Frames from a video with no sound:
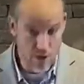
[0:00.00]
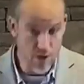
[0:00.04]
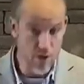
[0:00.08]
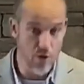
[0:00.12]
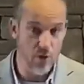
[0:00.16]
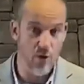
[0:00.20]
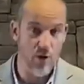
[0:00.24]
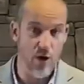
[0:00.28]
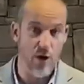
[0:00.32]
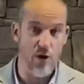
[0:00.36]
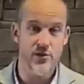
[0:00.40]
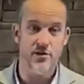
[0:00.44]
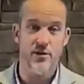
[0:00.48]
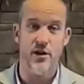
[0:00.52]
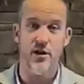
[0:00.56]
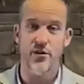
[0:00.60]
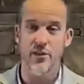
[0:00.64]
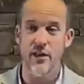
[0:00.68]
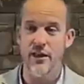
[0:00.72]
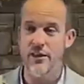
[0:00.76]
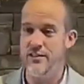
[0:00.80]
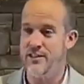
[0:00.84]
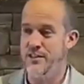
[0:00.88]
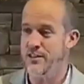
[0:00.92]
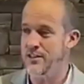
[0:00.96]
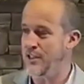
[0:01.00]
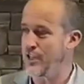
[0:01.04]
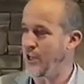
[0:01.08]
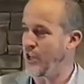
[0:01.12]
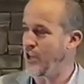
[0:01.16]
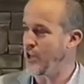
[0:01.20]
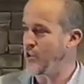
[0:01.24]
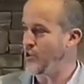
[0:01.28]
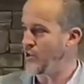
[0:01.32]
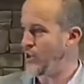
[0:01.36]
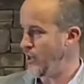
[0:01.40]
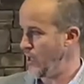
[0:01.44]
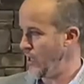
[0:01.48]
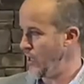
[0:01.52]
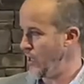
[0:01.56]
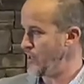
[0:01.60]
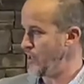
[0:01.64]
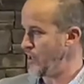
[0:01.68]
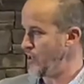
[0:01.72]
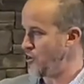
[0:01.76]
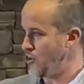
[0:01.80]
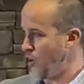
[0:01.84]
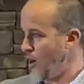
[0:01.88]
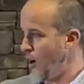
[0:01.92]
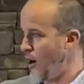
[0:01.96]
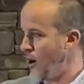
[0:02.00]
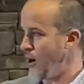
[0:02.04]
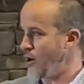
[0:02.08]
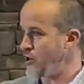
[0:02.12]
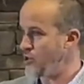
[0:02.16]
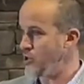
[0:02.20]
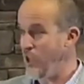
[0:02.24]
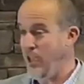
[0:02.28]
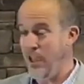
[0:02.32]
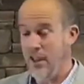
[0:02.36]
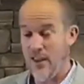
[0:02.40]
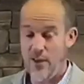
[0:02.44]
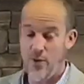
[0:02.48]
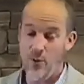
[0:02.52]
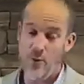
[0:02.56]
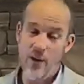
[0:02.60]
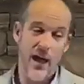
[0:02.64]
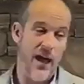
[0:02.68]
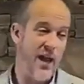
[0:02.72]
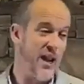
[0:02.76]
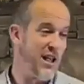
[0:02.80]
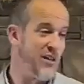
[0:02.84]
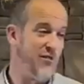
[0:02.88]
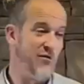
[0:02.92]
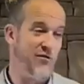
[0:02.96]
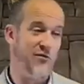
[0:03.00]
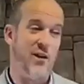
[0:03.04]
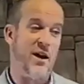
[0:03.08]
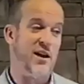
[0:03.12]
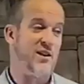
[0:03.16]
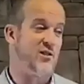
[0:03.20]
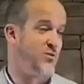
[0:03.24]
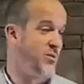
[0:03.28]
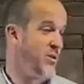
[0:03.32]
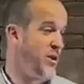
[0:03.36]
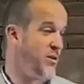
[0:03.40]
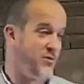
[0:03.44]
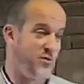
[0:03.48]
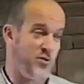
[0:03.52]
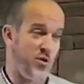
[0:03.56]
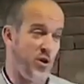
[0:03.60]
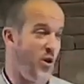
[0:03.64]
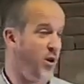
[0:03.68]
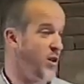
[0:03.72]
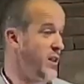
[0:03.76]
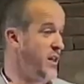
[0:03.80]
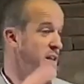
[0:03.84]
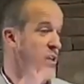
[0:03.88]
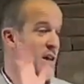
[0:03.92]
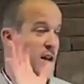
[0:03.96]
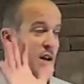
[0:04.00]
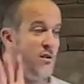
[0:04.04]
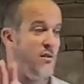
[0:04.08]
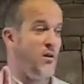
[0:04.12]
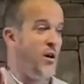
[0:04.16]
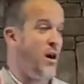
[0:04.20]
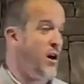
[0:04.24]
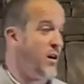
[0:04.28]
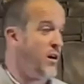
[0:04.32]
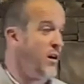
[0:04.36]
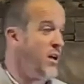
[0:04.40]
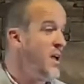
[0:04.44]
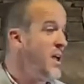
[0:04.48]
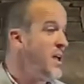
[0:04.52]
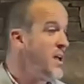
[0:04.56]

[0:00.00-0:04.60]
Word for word: who knows all things is in, is in charge, then we got to confess we've totally done it wrong.